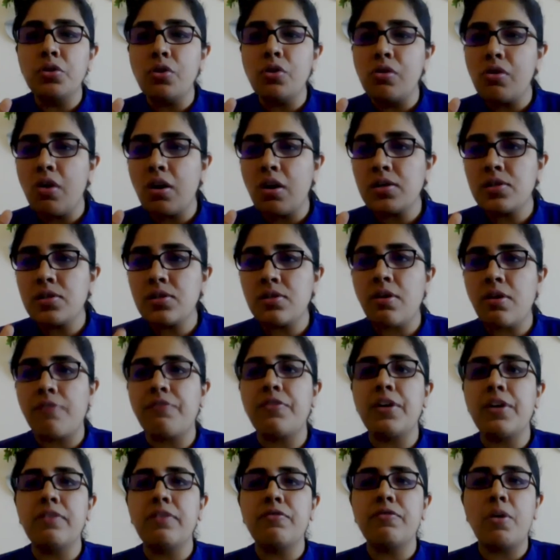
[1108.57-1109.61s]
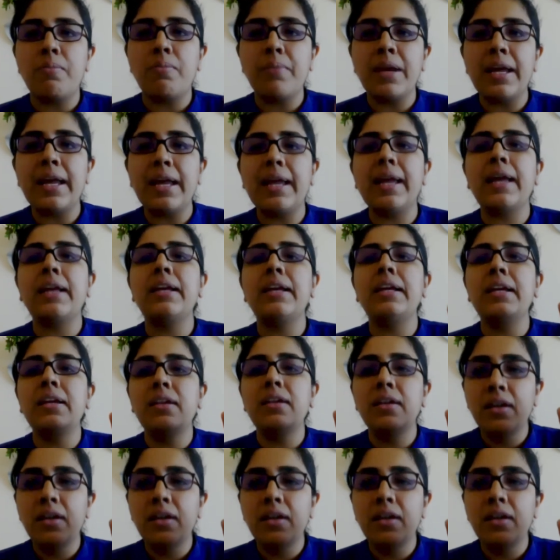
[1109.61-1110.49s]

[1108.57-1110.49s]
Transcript: you're not suffering from any